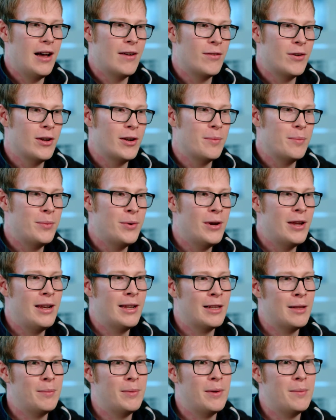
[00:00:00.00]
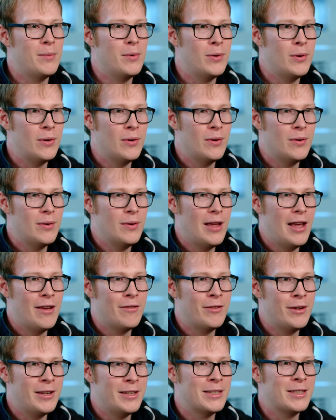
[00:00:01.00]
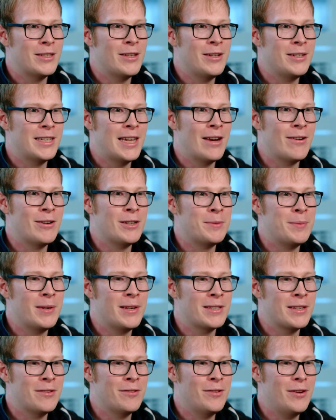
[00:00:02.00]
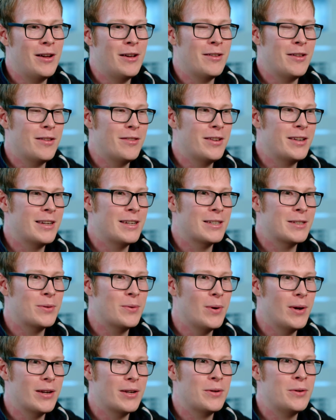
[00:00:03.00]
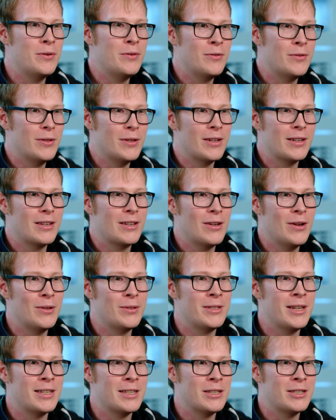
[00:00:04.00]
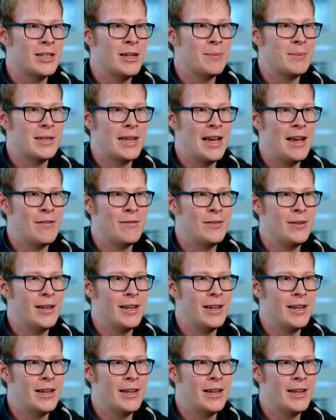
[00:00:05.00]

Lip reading: I've gone and put a little bit more effort into those areas because I think it's quite cool for the context of the ship to have